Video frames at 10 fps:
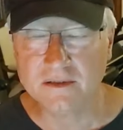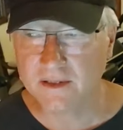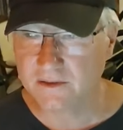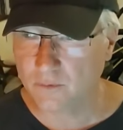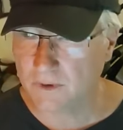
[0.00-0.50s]

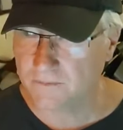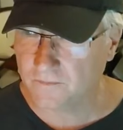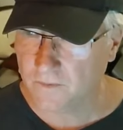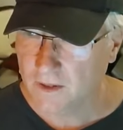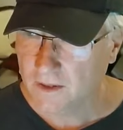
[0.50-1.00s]
That's what
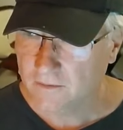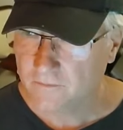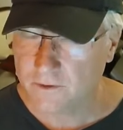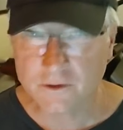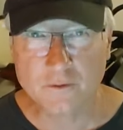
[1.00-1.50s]

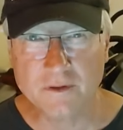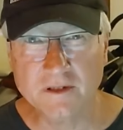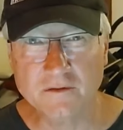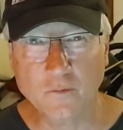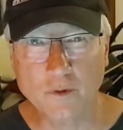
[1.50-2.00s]
1
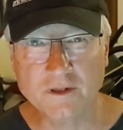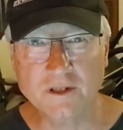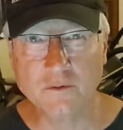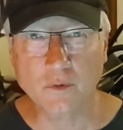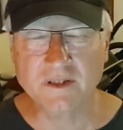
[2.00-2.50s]
Corinthians
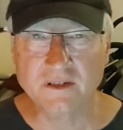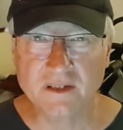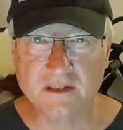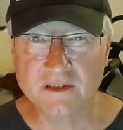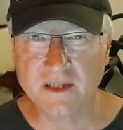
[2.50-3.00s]
14
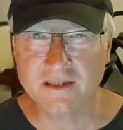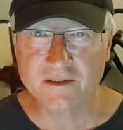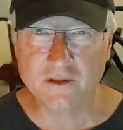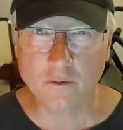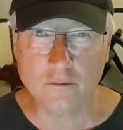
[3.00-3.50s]
26 says.
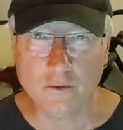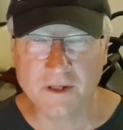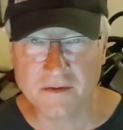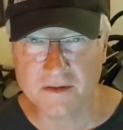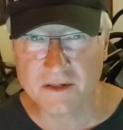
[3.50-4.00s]
So
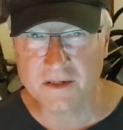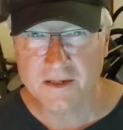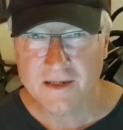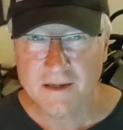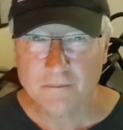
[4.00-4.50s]
look at the
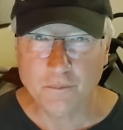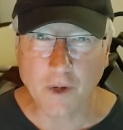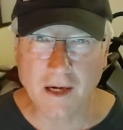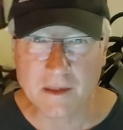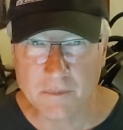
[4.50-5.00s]

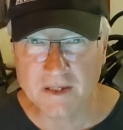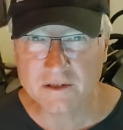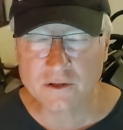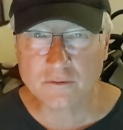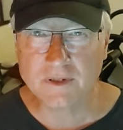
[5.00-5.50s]
body
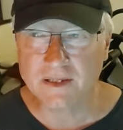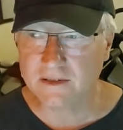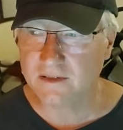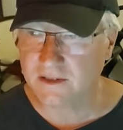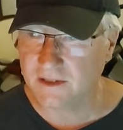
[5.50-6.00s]
ministry
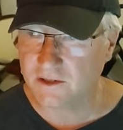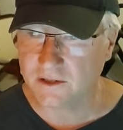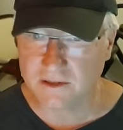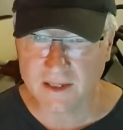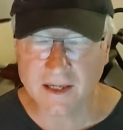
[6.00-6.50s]
and the
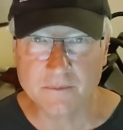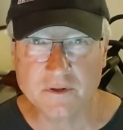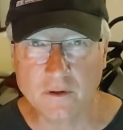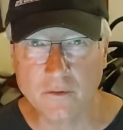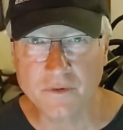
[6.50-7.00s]
teaching tab.
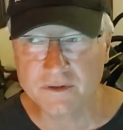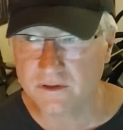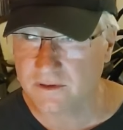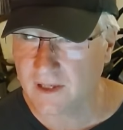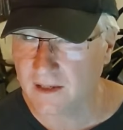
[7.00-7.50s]
So this
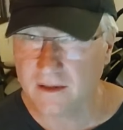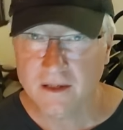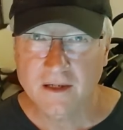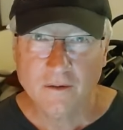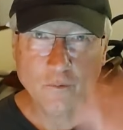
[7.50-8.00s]
is not
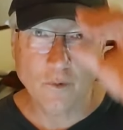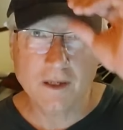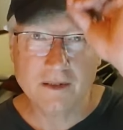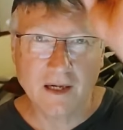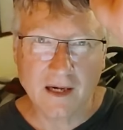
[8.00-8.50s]

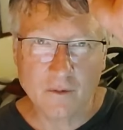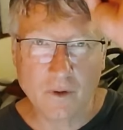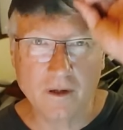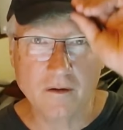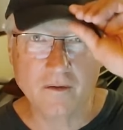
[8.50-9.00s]
one guy
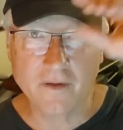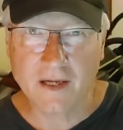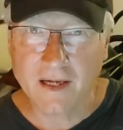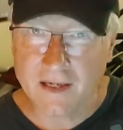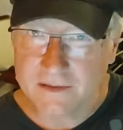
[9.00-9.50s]
wearing all the
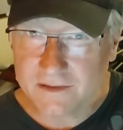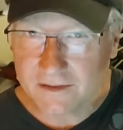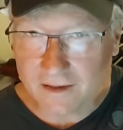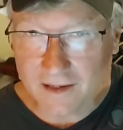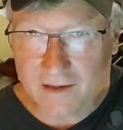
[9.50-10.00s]

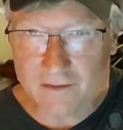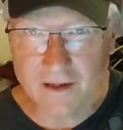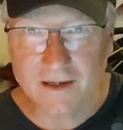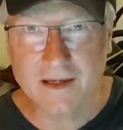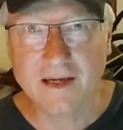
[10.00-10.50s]
hats. I have a
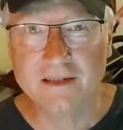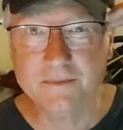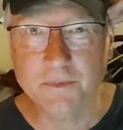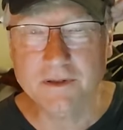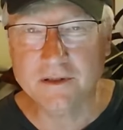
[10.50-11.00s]
lot of hats,
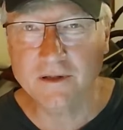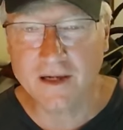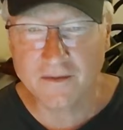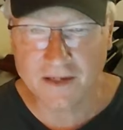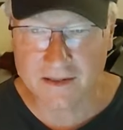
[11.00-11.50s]
but you
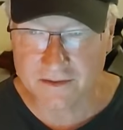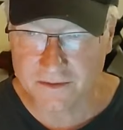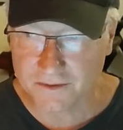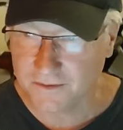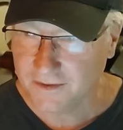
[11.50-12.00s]
have hats
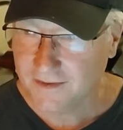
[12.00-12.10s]
too.